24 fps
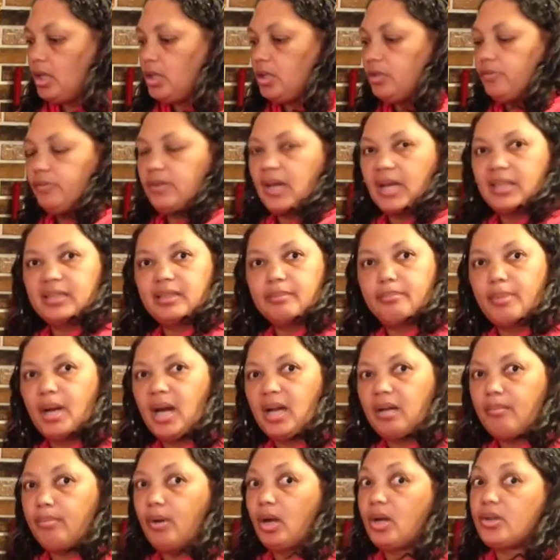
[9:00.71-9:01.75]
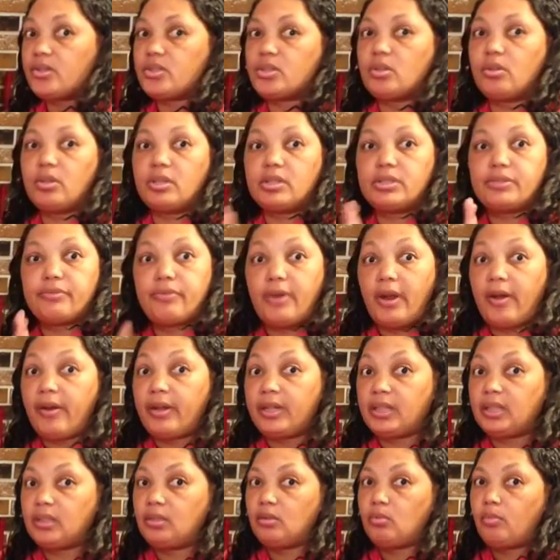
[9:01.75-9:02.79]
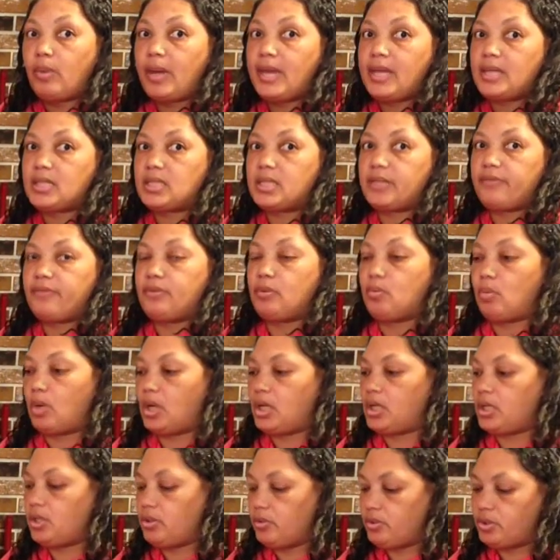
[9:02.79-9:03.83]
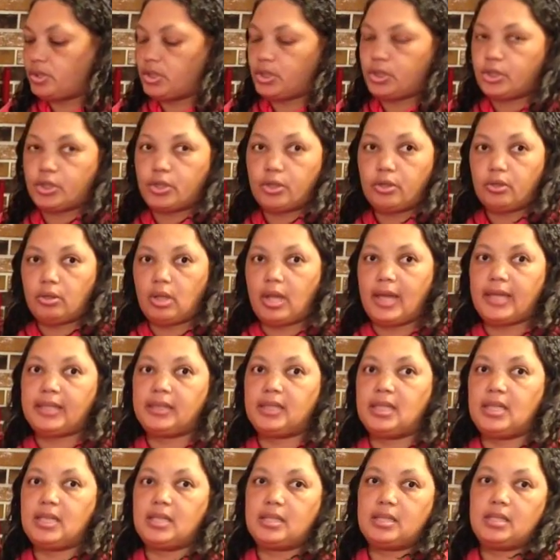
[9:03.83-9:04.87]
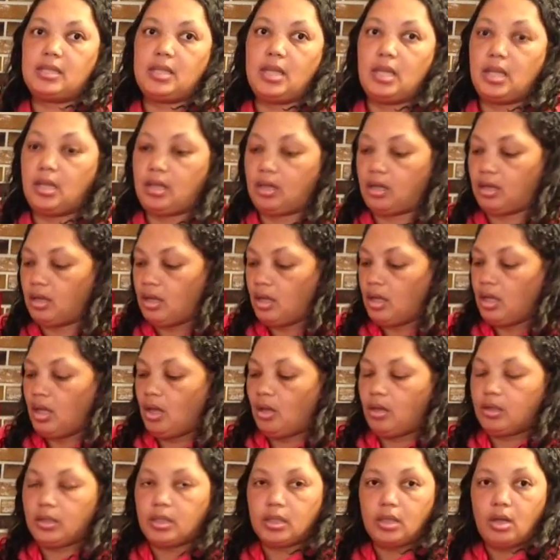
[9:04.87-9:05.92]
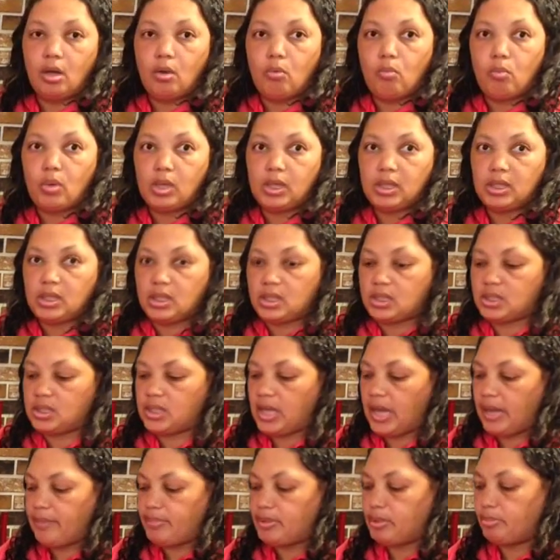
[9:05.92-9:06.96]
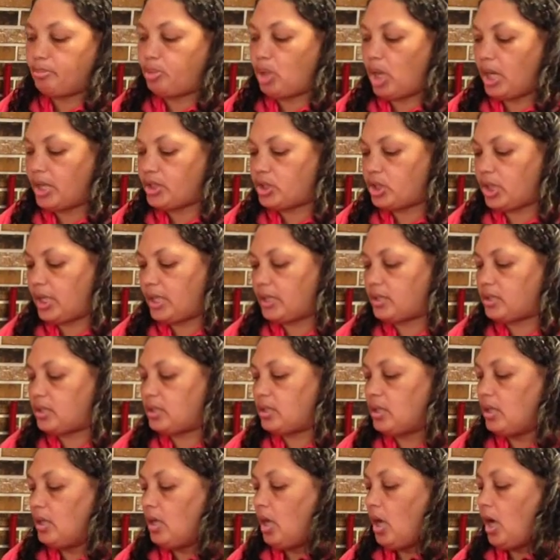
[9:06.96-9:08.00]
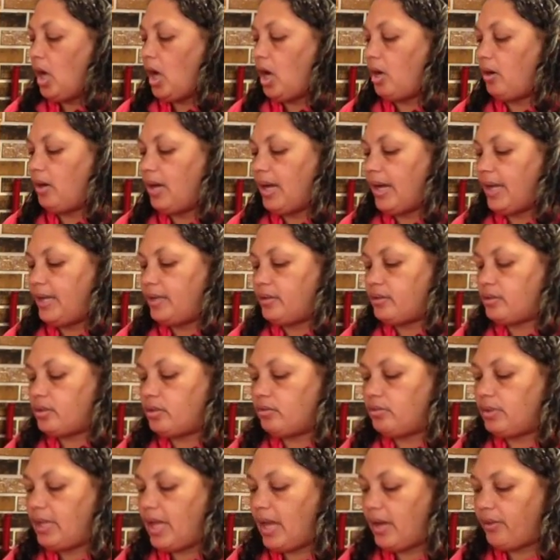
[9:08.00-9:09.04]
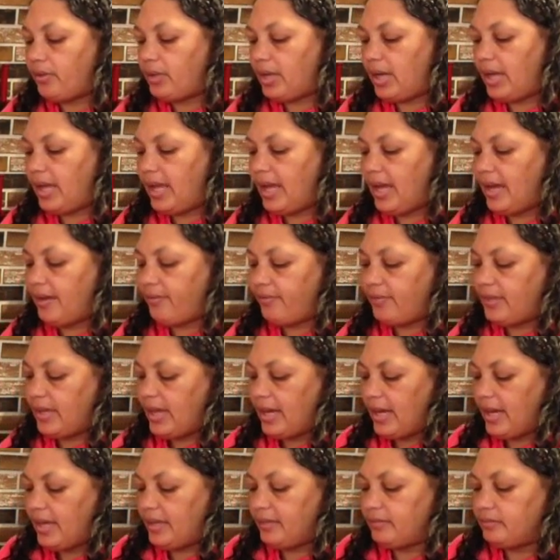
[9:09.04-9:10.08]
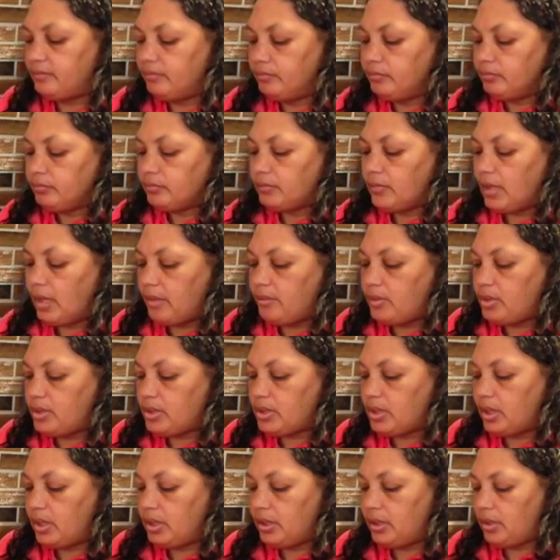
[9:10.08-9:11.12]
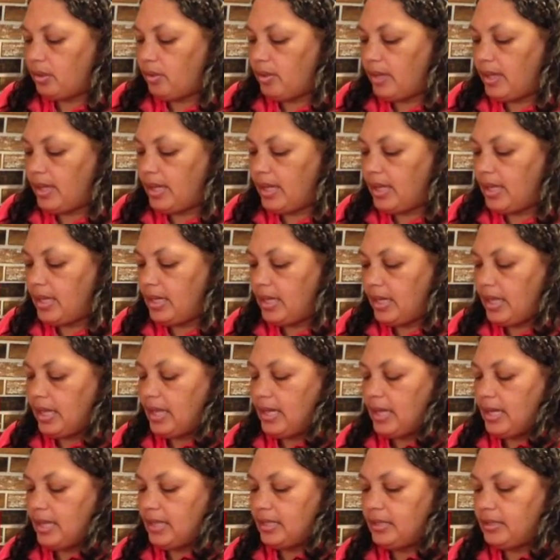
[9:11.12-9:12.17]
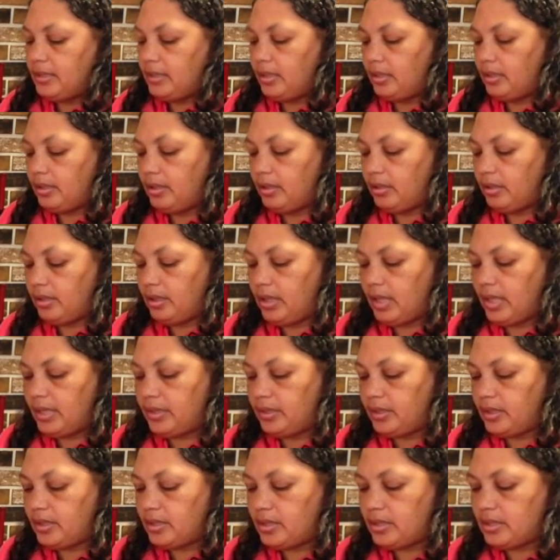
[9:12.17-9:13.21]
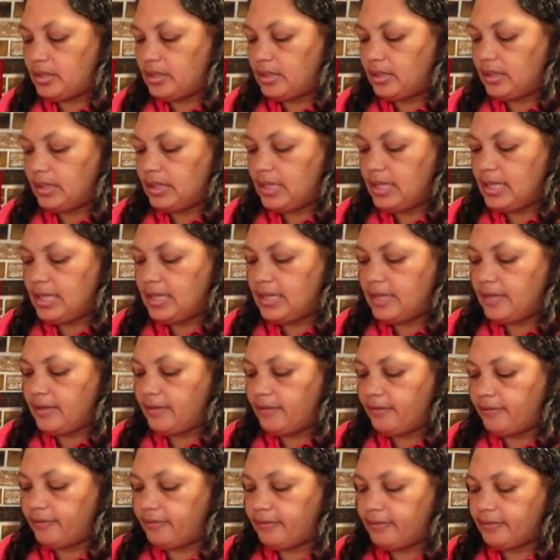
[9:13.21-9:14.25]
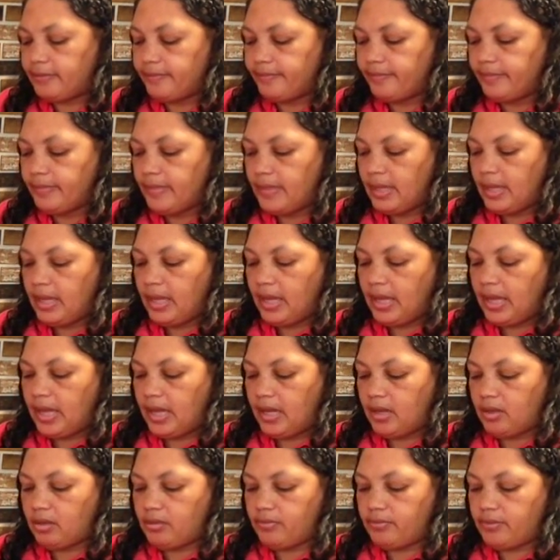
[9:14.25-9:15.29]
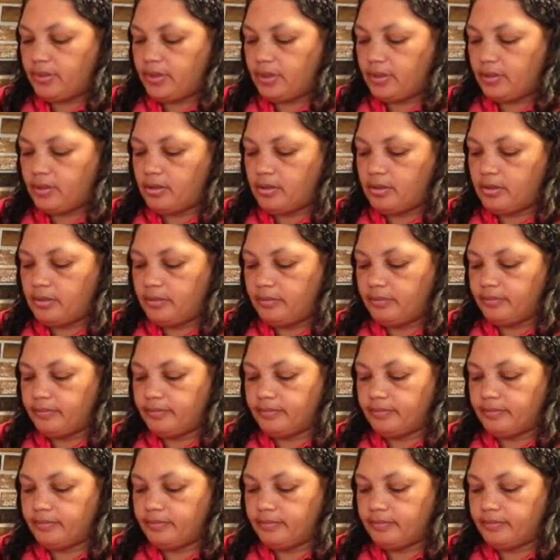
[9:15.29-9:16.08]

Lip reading: you've got the bottom part, so there's very little waste if you want to use a shirt like this in, you know, one of these types of projects. All right, so now that I have that, I'm just going to go ahead and cut this sleeve out of here.